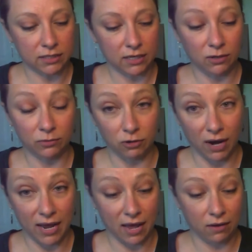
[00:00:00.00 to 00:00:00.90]
it'll
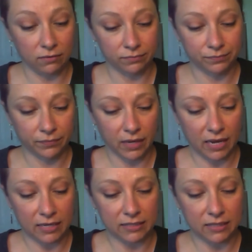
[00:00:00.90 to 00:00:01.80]
dry out
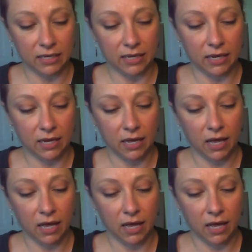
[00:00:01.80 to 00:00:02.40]
as the